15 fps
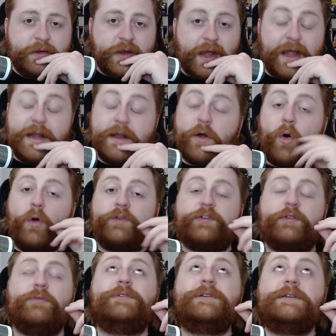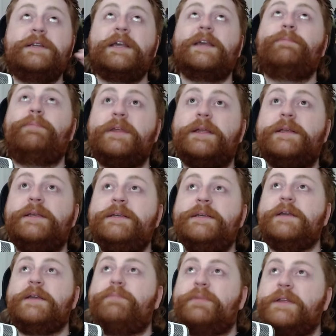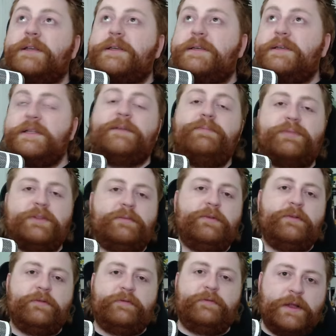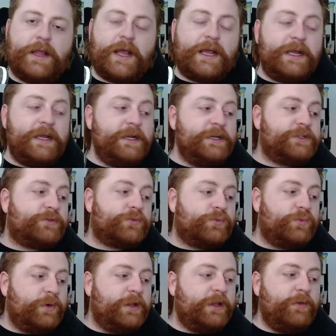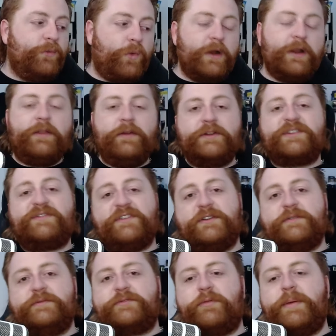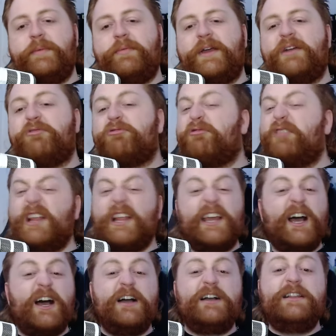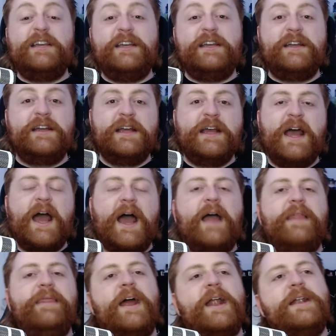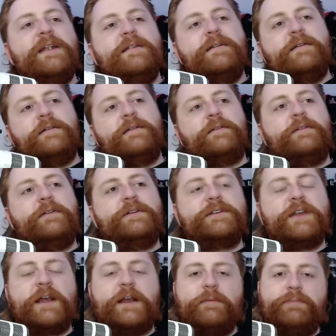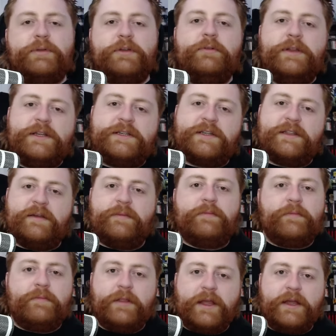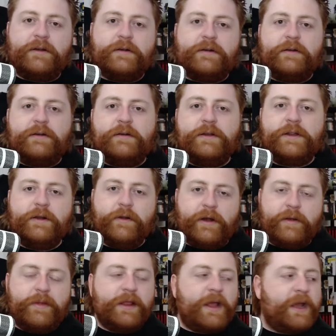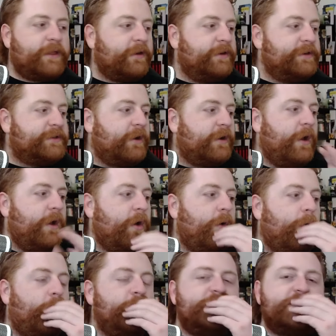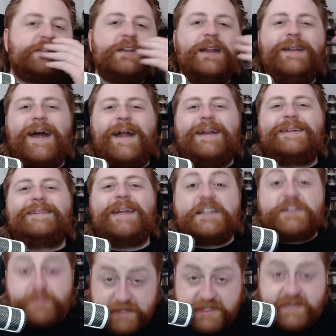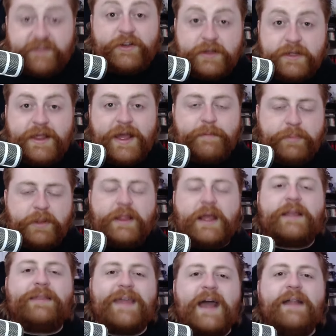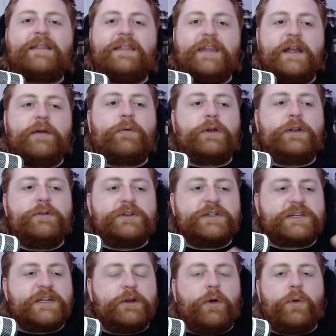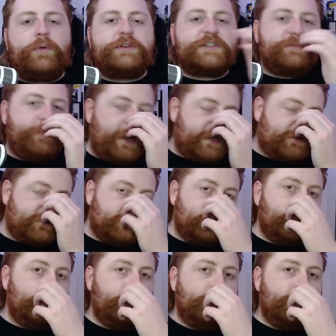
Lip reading: And also deeply, deeply, deeply beautiful. Like, it is really one of those films where people get really ugly and then there's like a beauty to them later. You know what I mean? Like, there's, or just not specifically that, but like that thing where you just get a whole spectrum.